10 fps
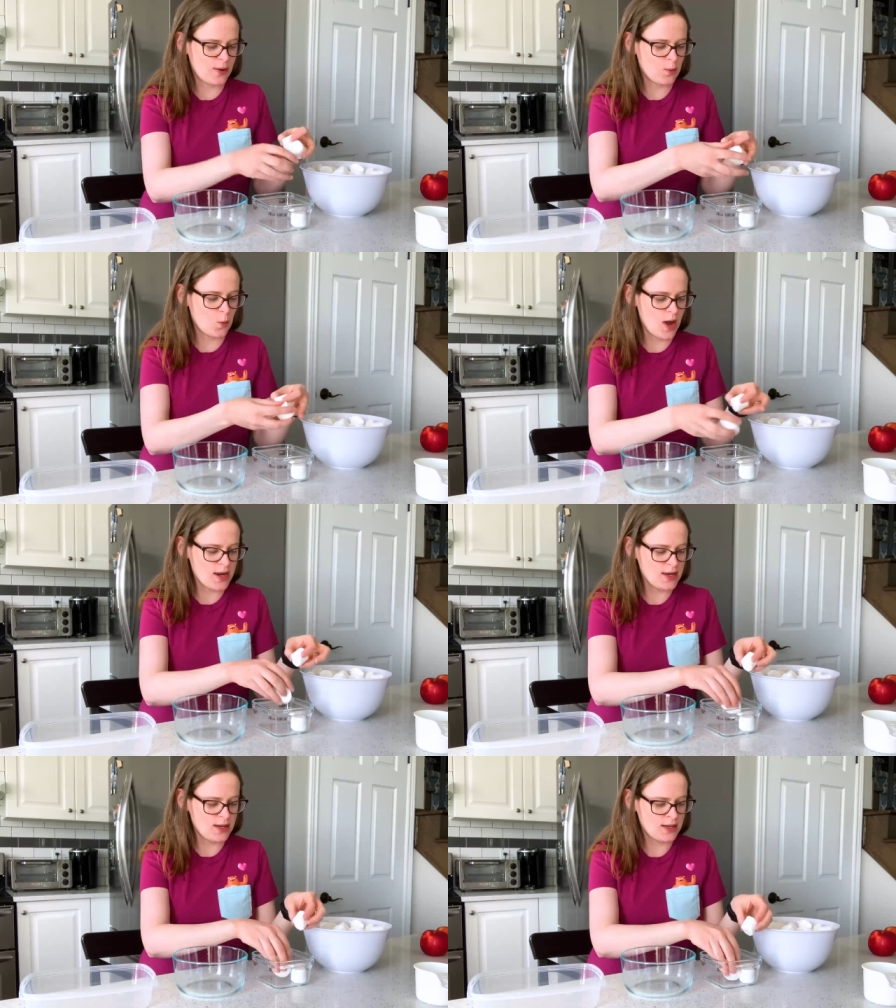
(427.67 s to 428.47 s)
One,
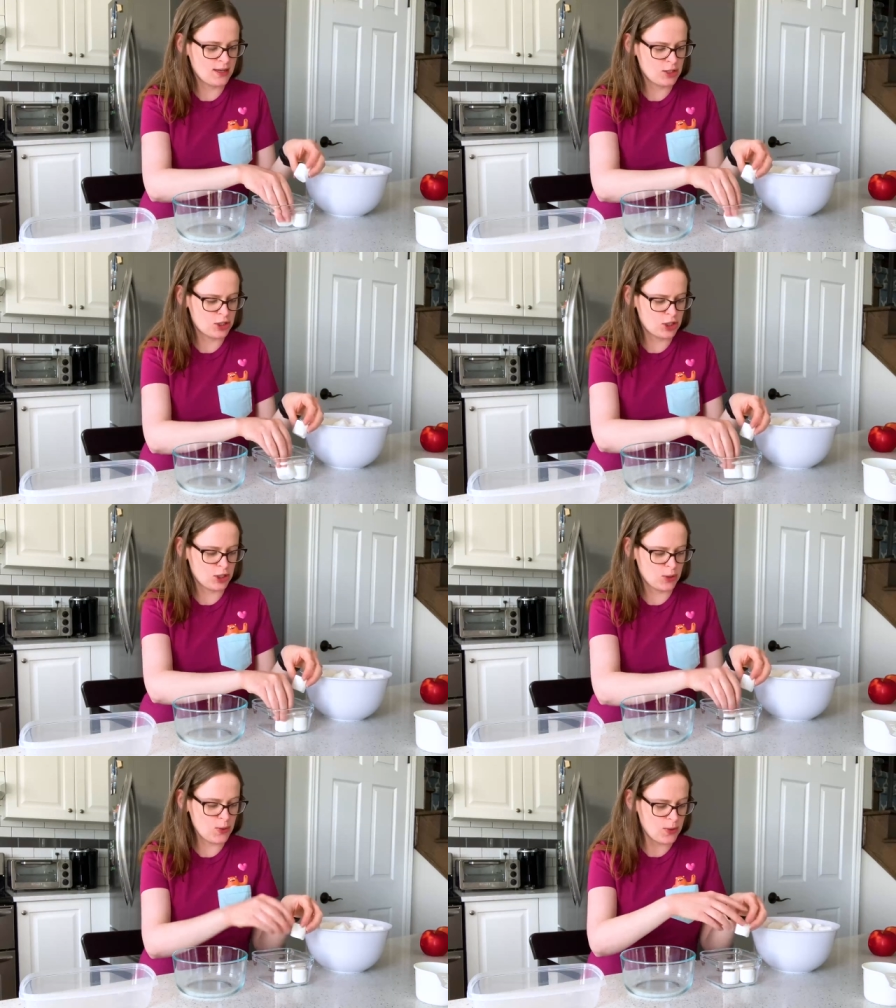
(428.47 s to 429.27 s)

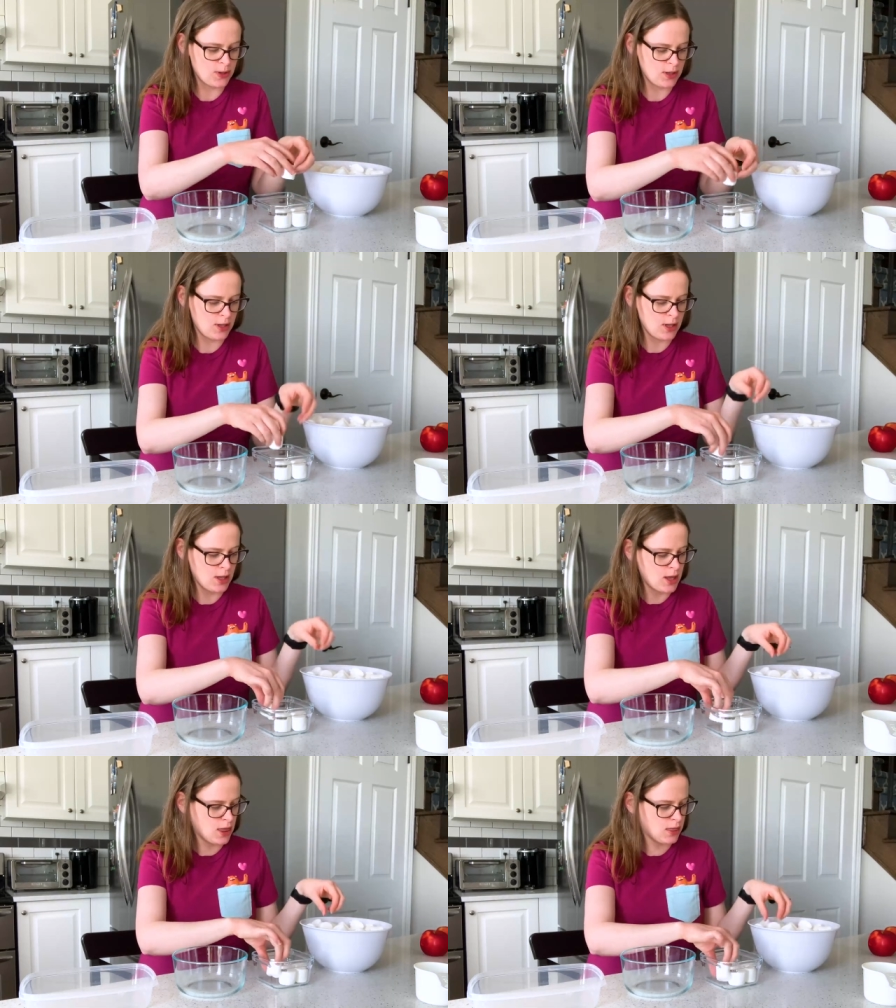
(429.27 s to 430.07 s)
two,
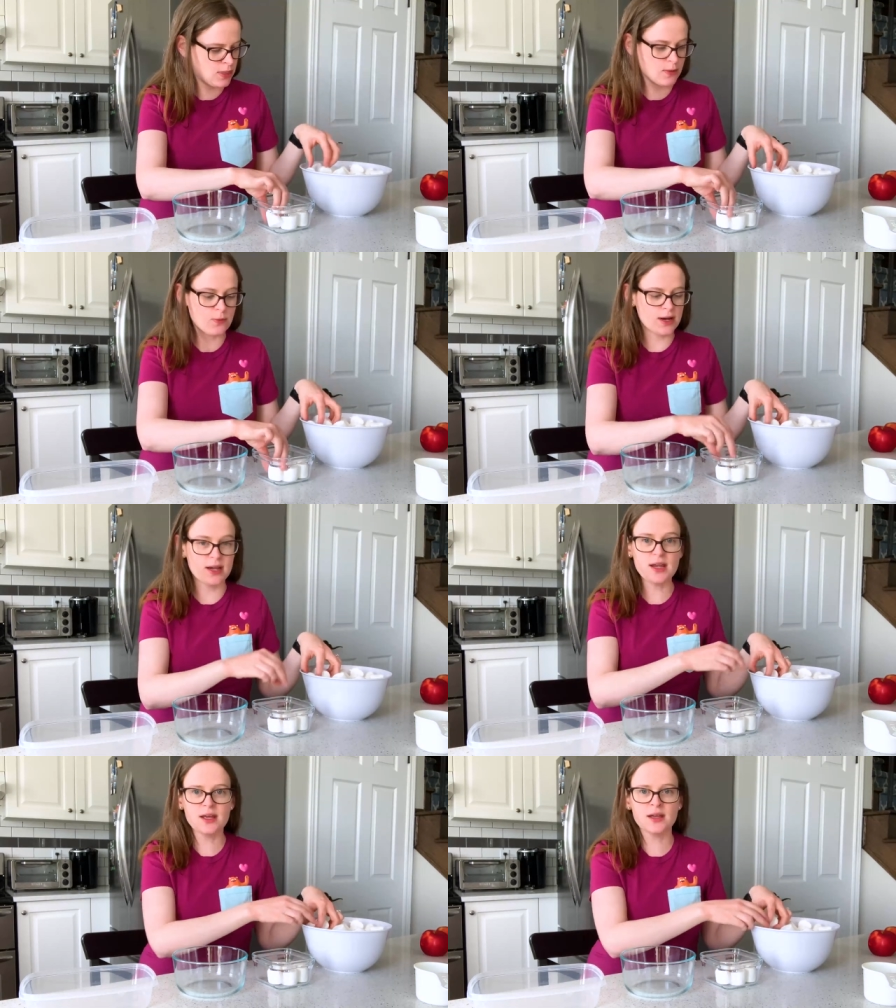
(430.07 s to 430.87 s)
three,